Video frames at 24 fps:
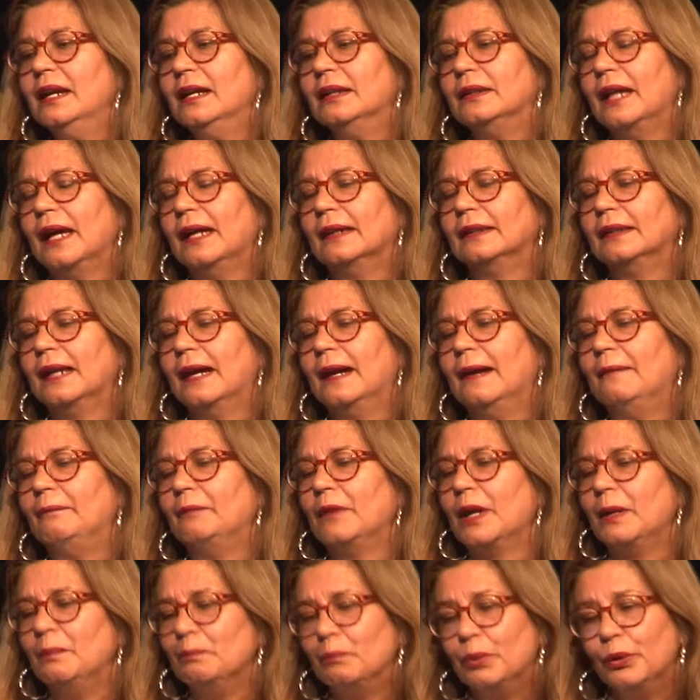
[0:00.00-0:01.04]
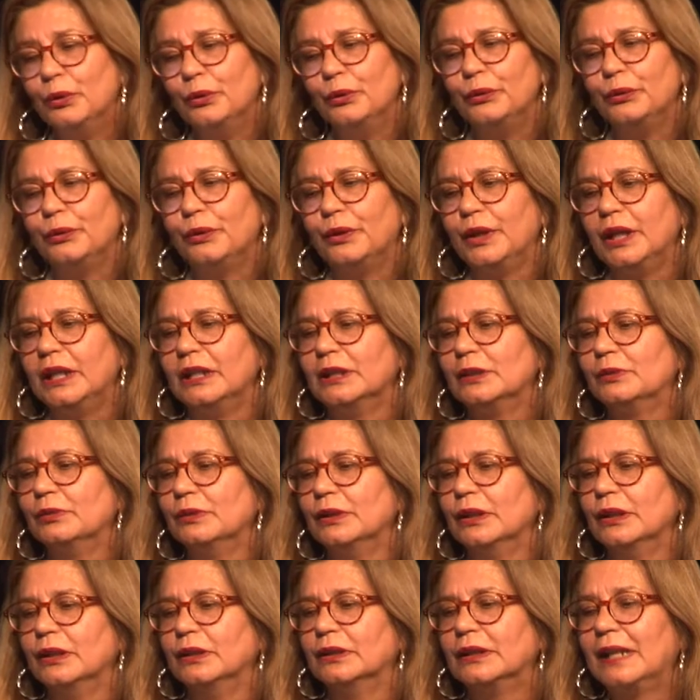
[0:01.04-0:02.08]
That important things
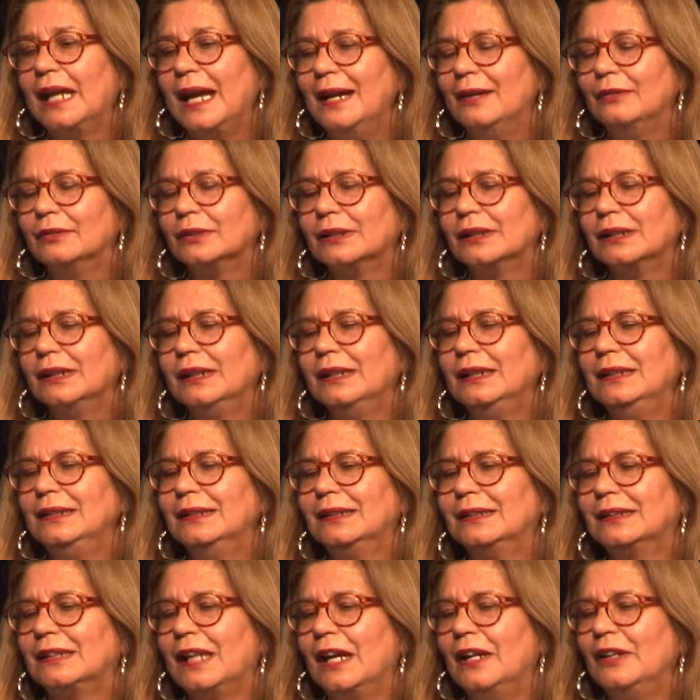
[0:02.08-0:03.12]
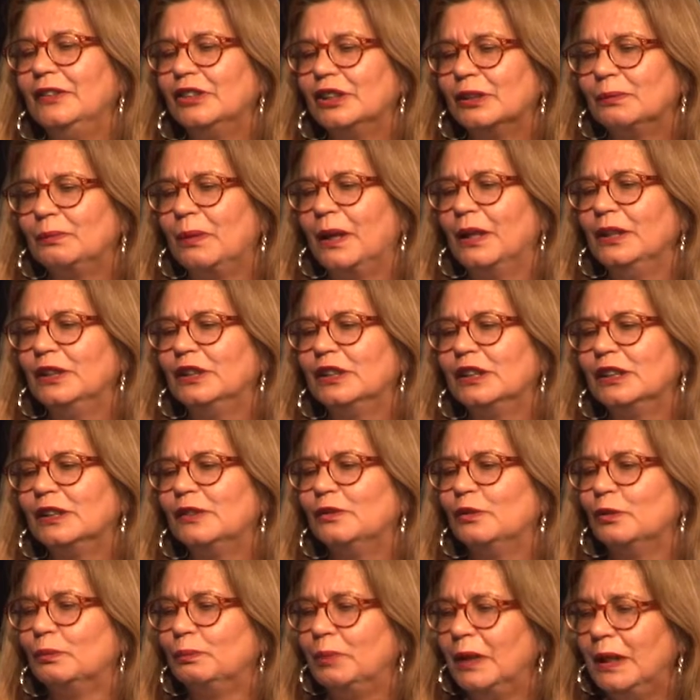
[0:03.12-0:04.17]
were counselling, safe spaces
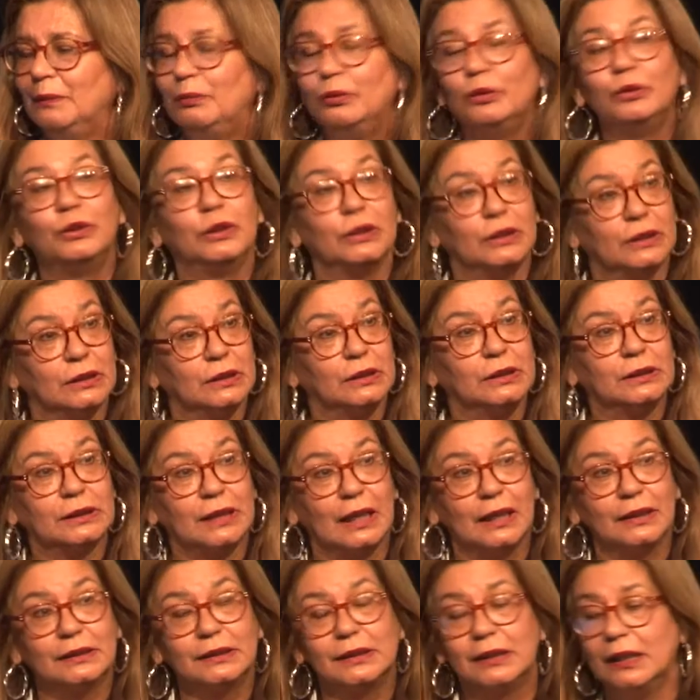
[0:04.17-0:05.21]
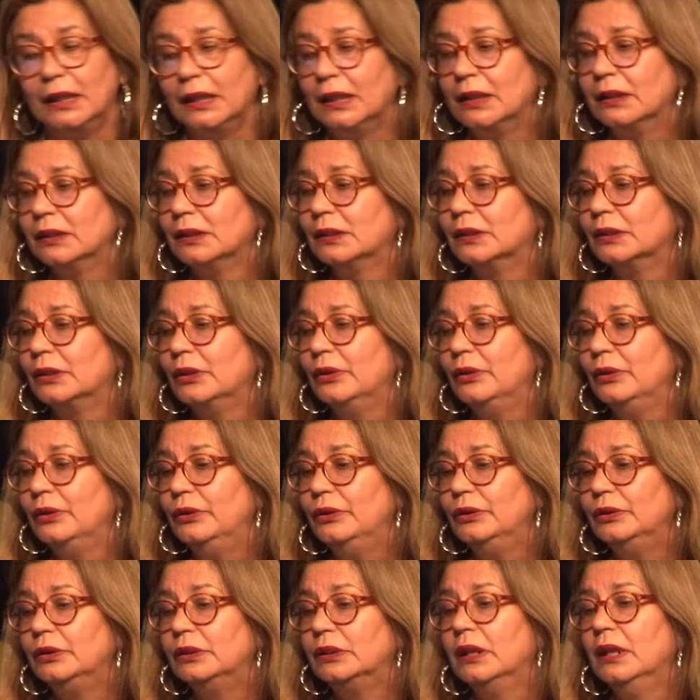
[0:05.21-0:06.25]
for people to discuss their
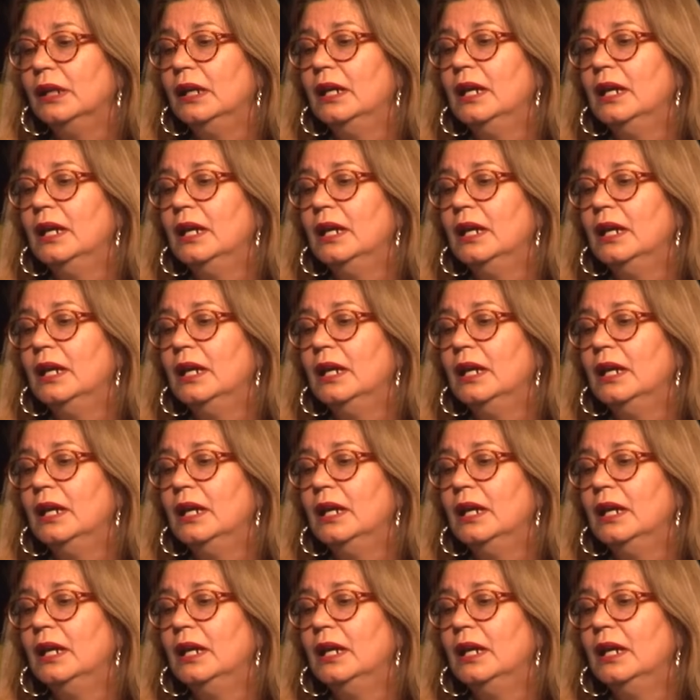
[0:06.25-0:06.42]
concerns,